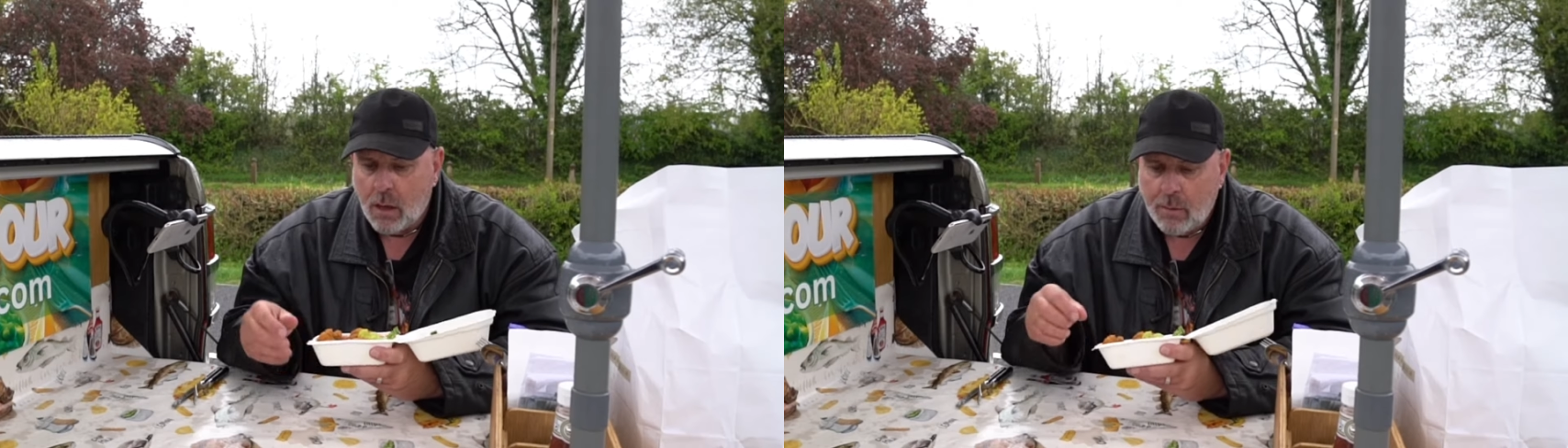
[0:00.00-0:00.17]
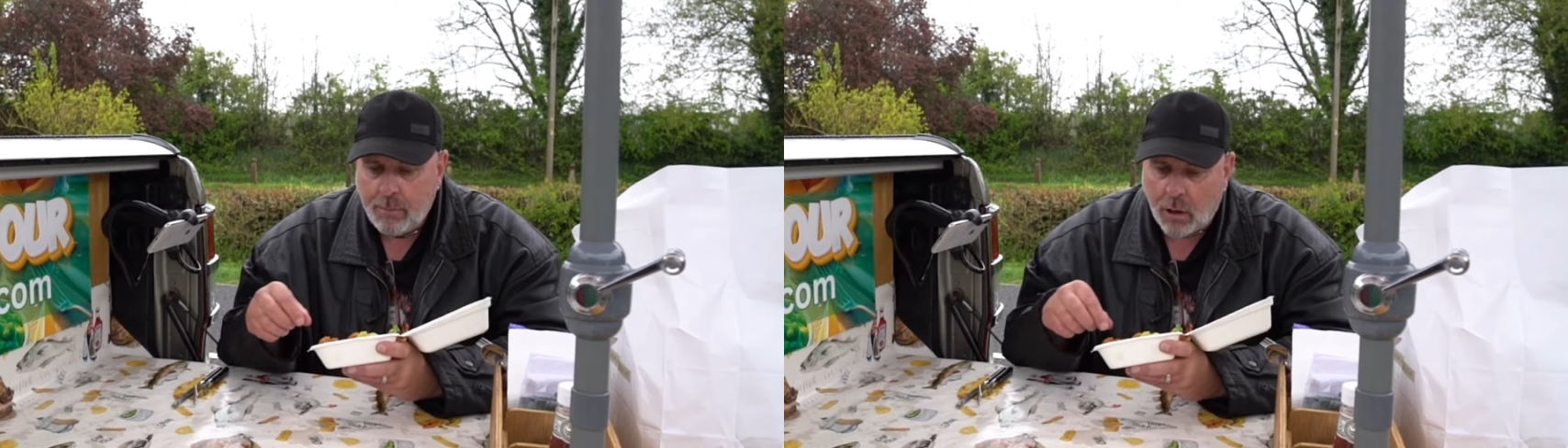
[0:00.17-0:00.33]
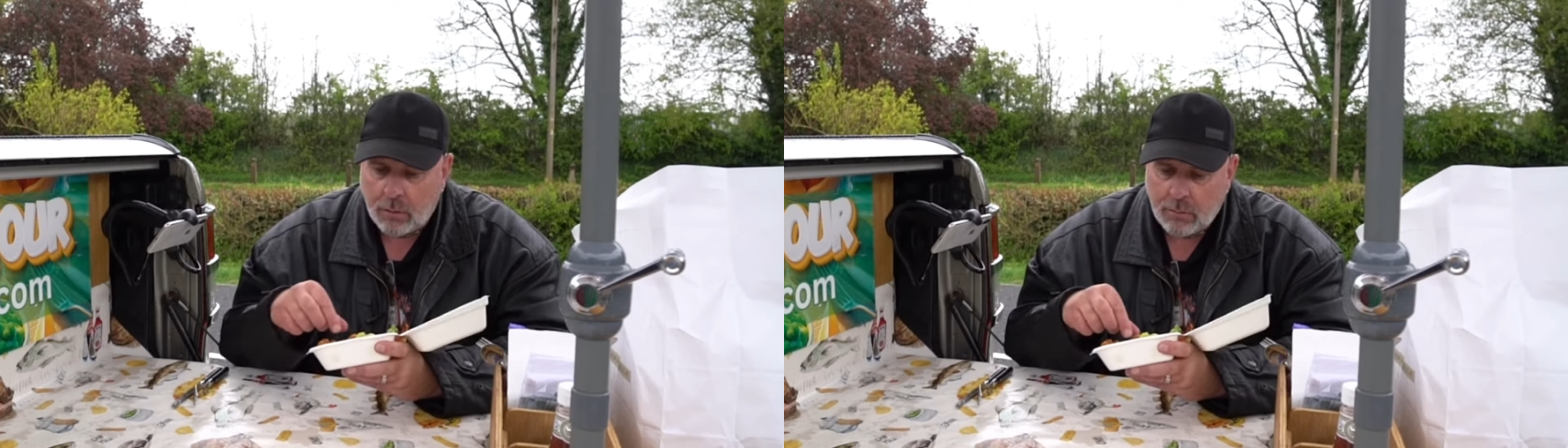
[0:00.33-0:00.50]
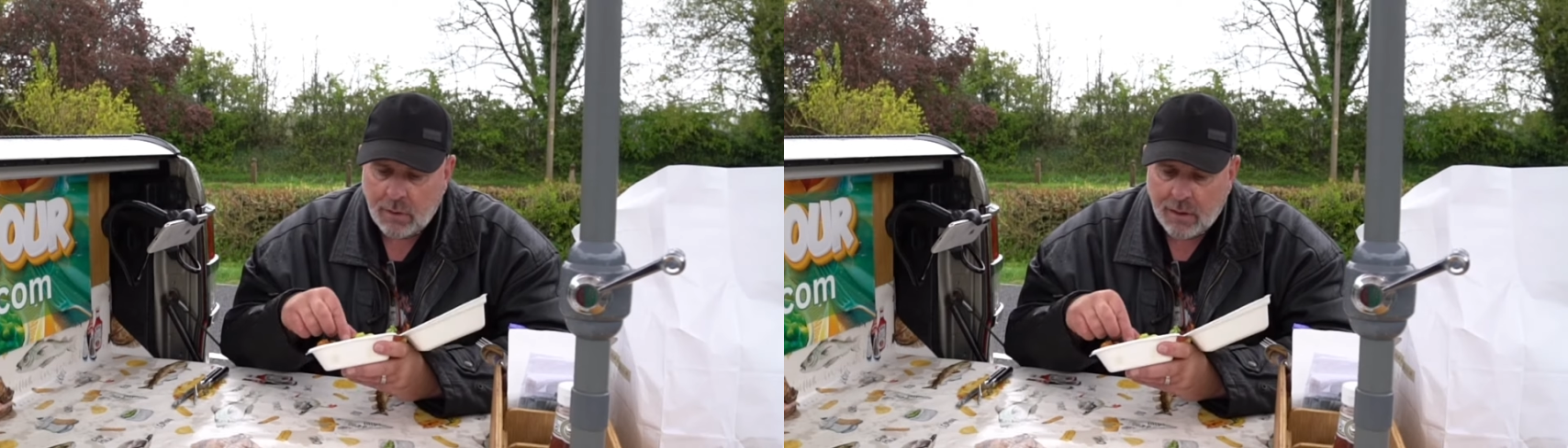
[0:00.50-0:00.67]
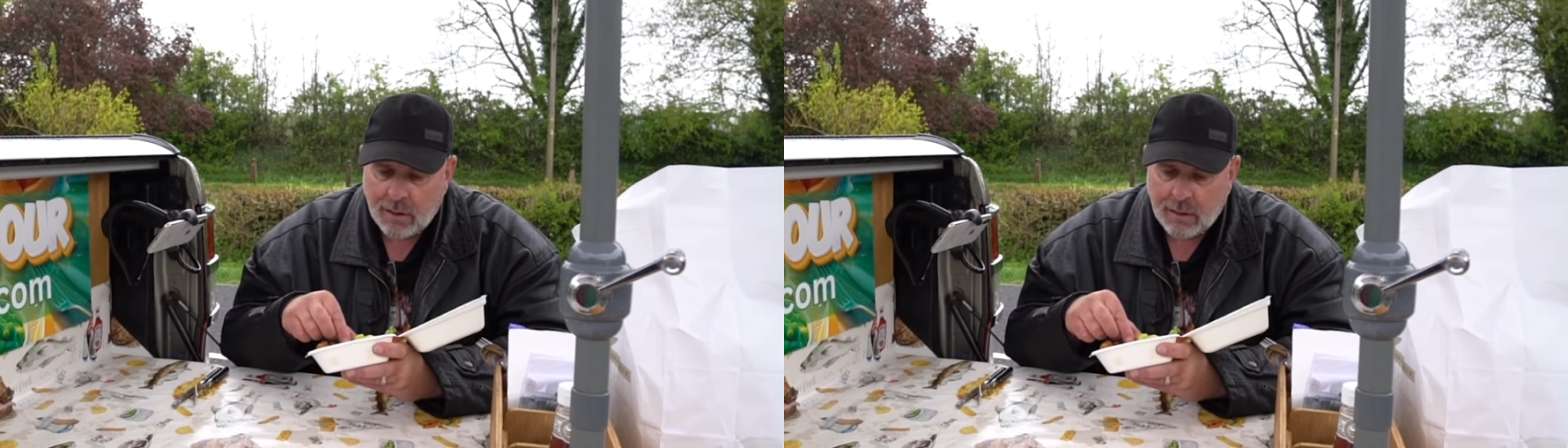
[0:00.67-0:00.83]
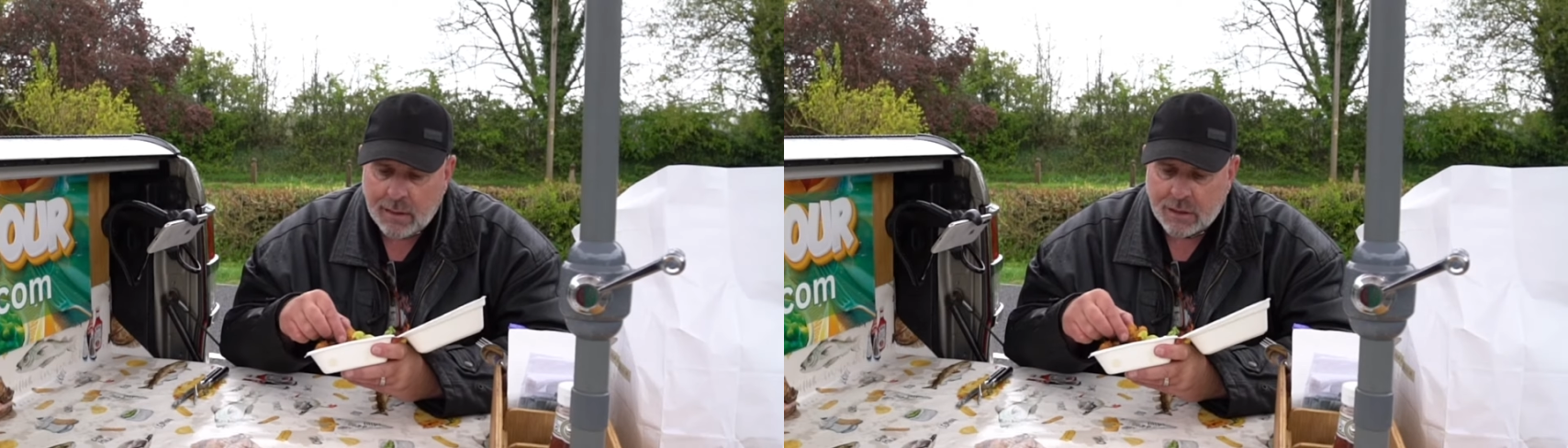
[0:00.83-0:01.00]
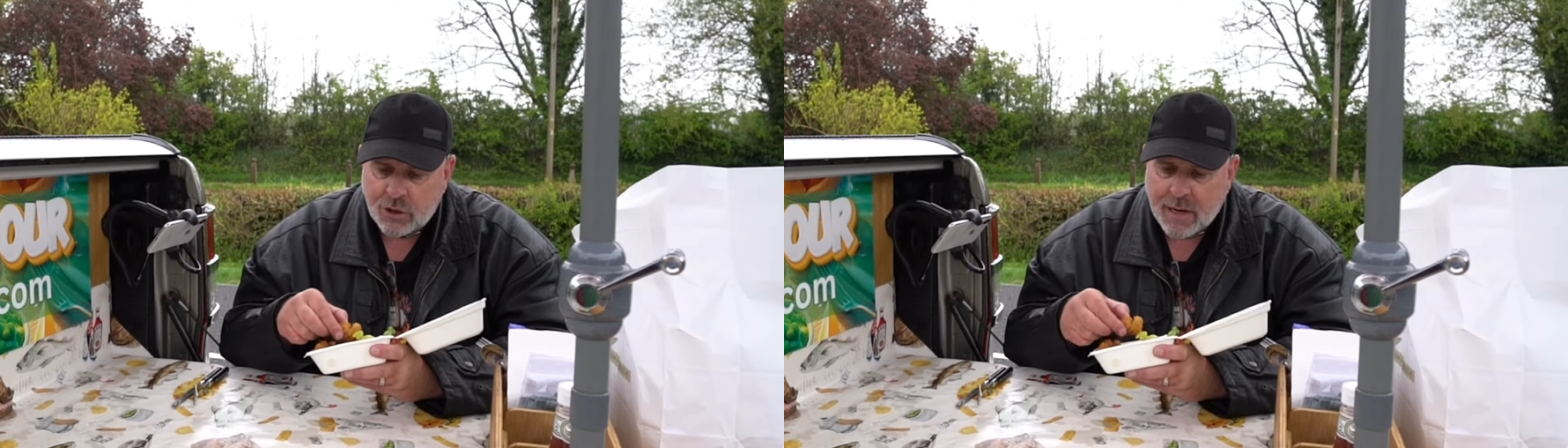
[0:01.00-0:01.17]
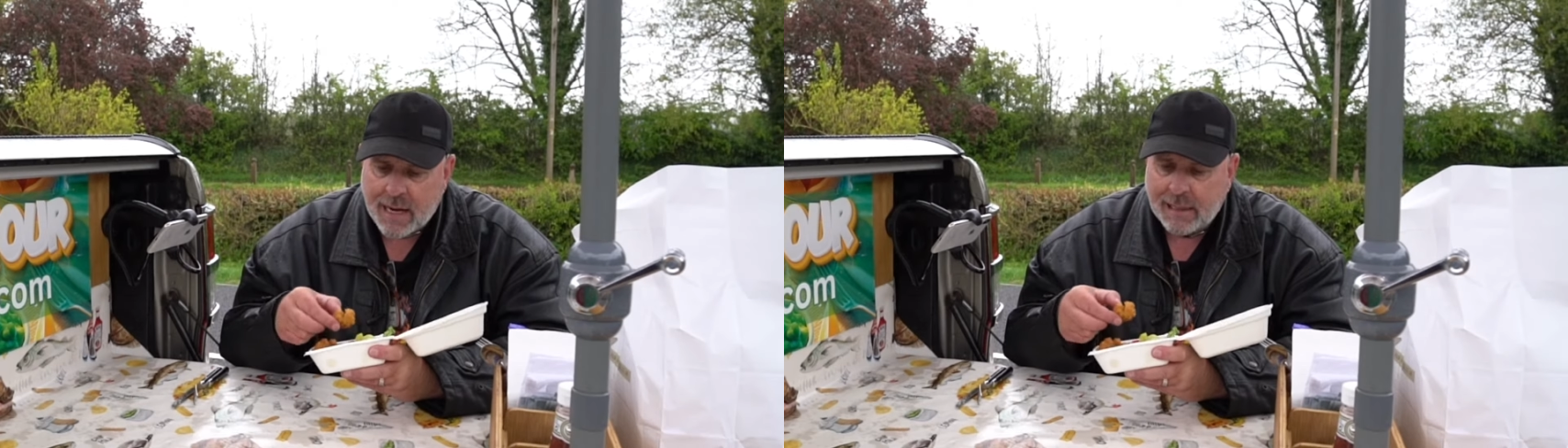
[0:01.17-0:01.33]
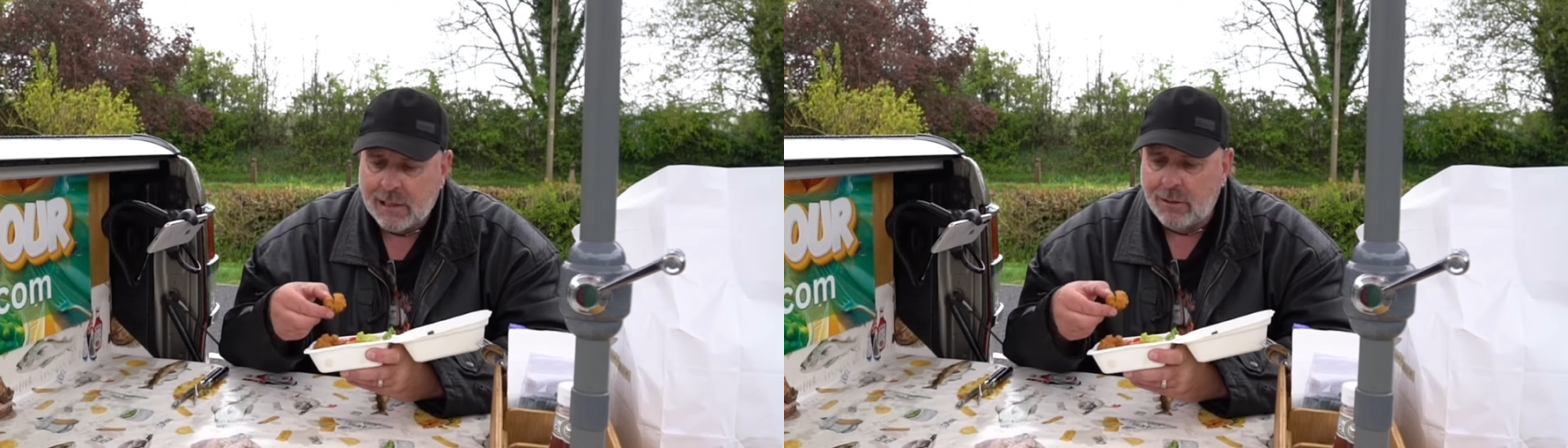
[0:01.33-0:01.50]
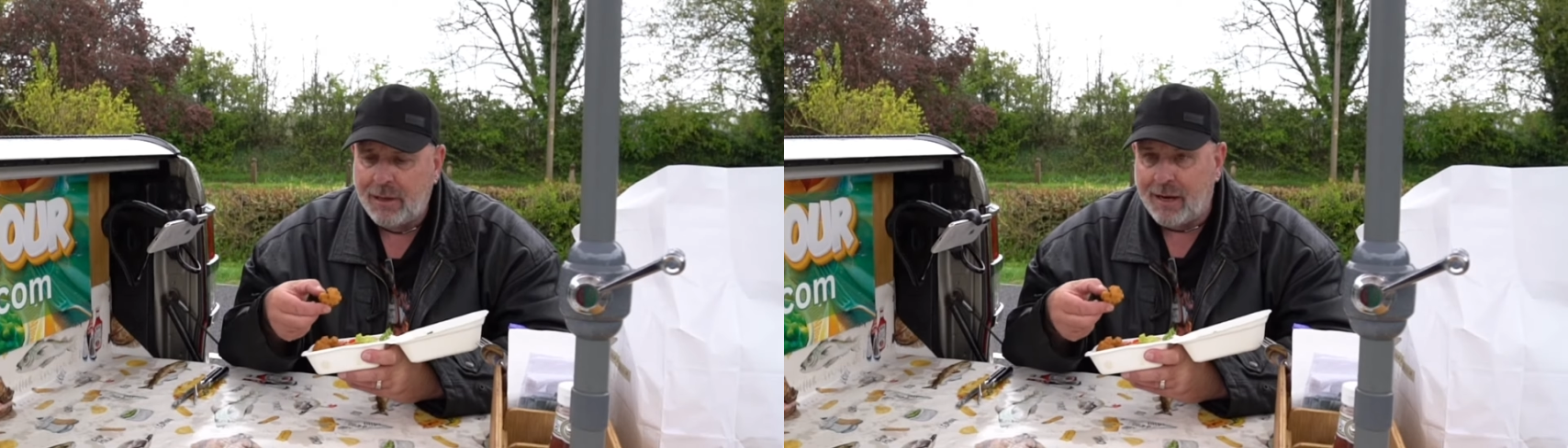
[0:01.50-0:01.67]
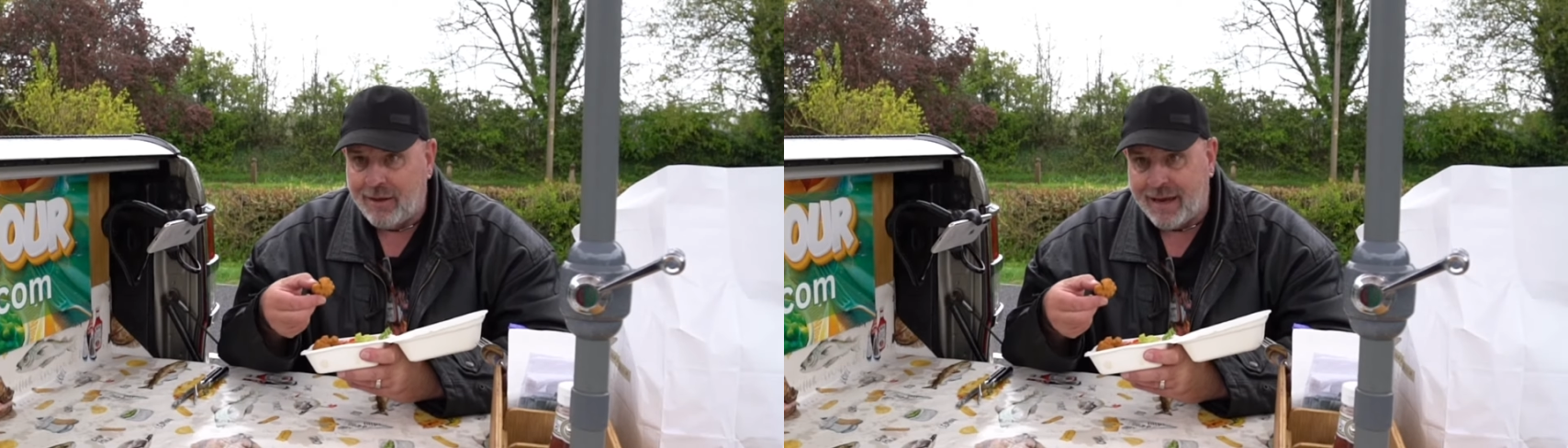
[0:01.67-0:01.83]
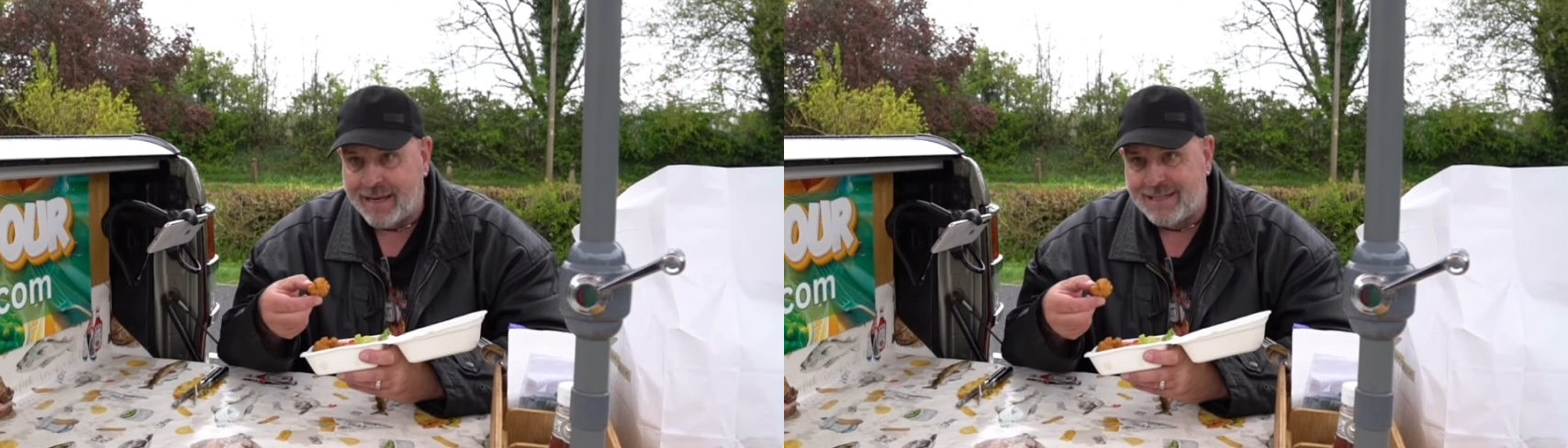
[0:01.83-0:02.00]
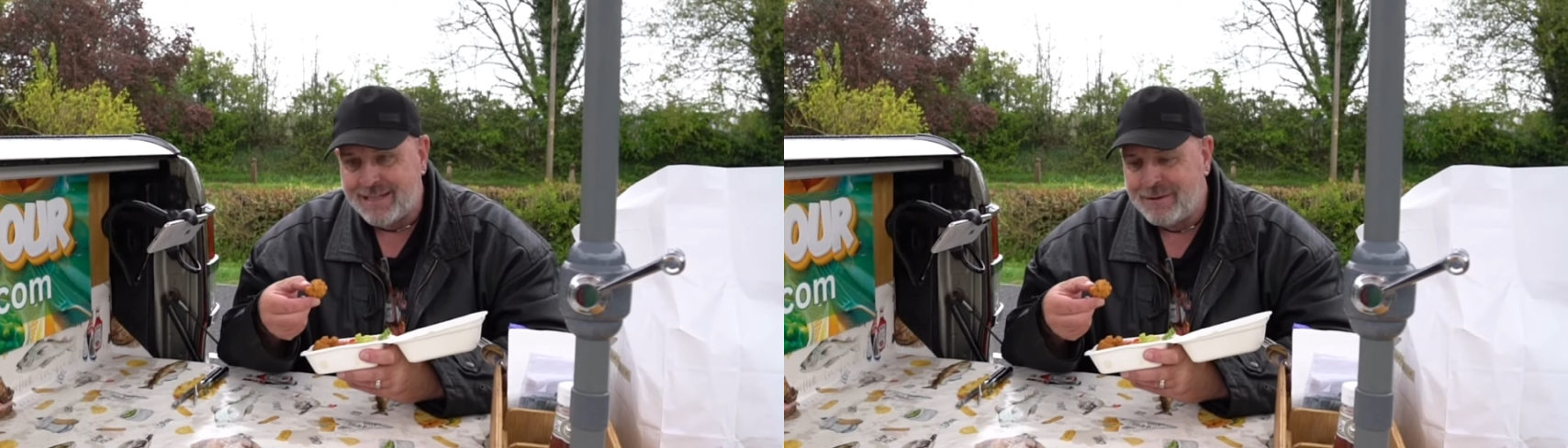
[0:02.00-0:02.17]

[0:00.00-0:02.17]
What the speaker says: But let's try a little bit of this.